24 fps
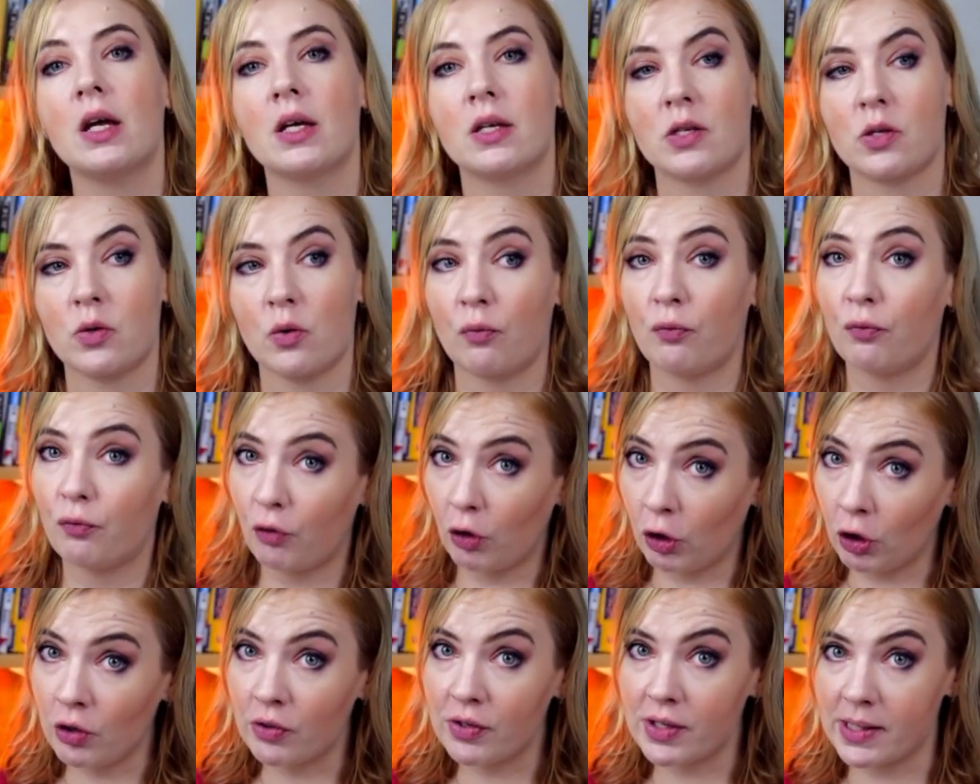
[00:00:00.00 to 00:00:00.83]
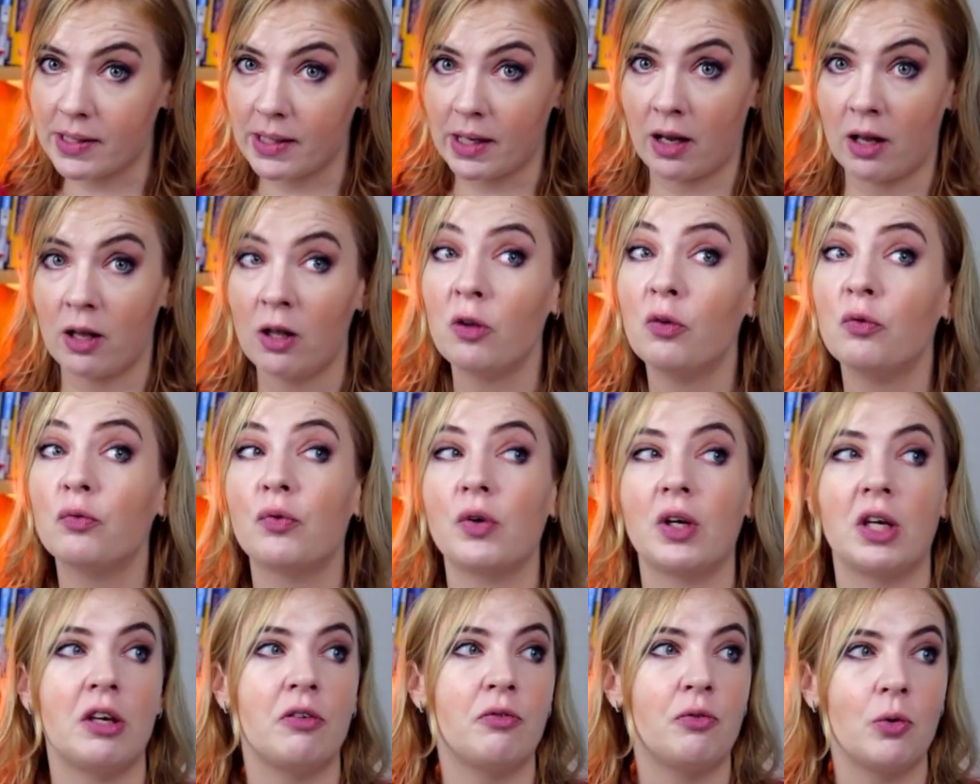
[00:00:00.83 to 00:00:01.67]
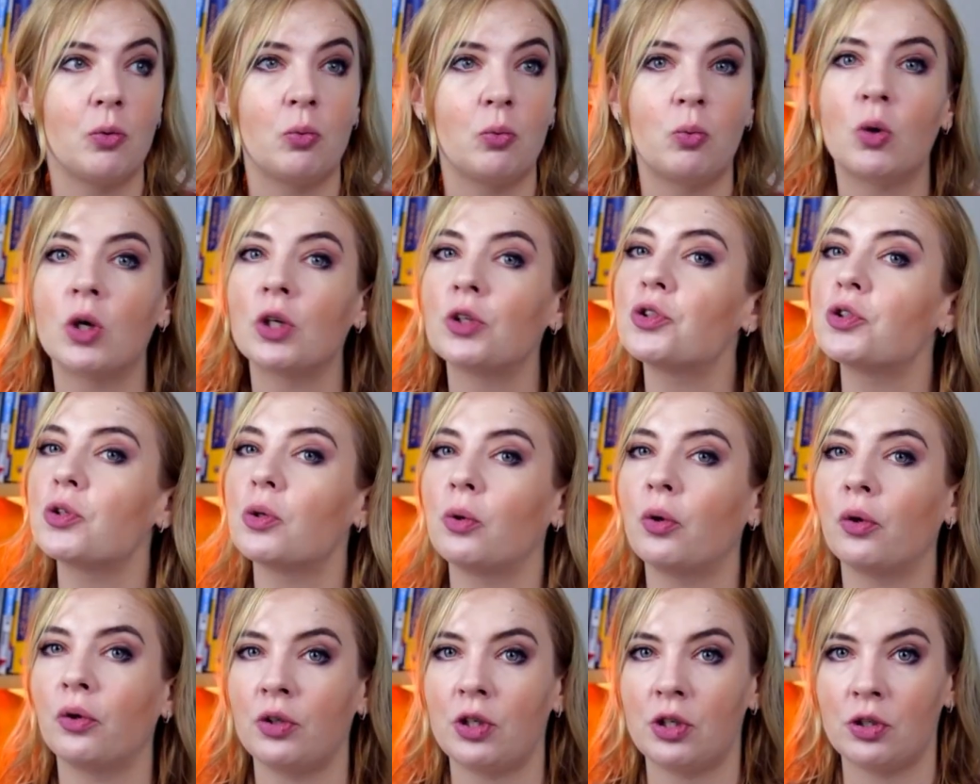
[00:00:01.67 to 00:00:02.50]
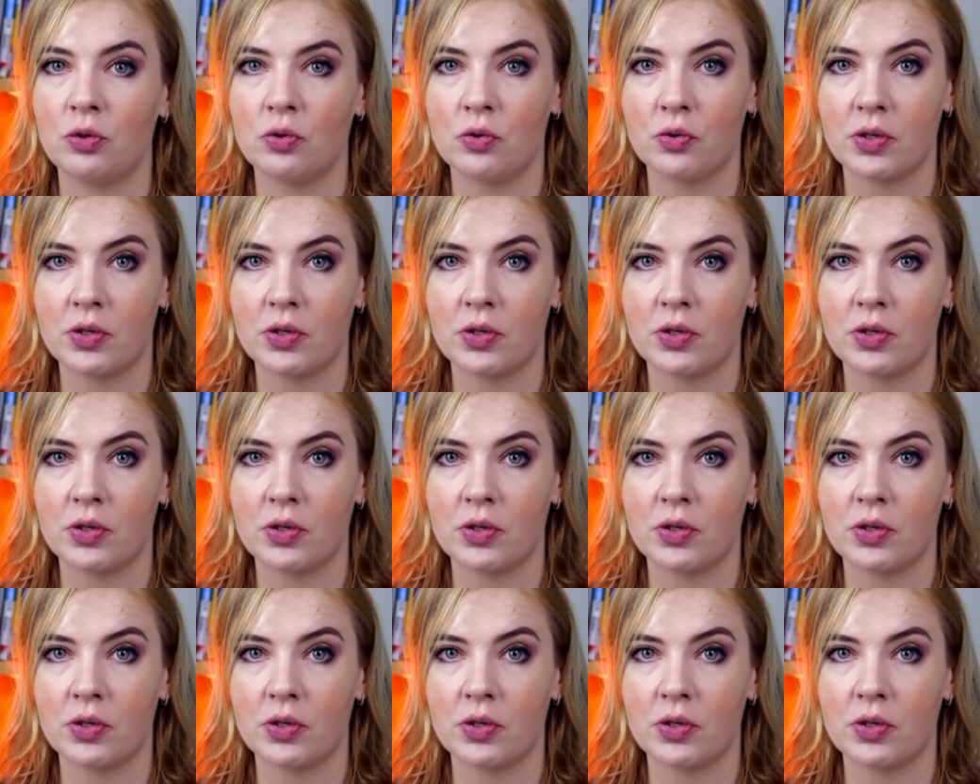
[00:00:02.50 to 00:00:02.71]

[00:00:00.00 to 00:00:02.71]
So for yourself, if you want to learn a new